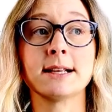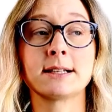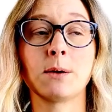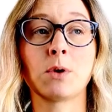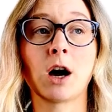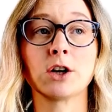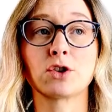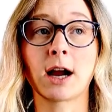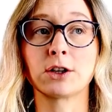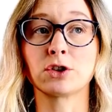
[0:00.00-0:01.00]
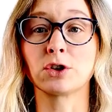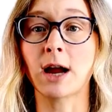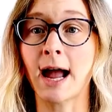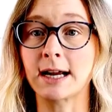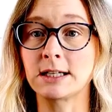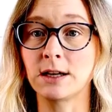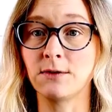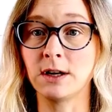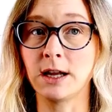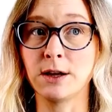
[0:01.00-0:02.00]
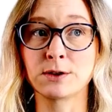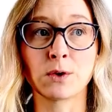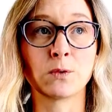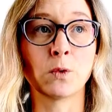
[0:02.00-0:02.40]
subcontractor activities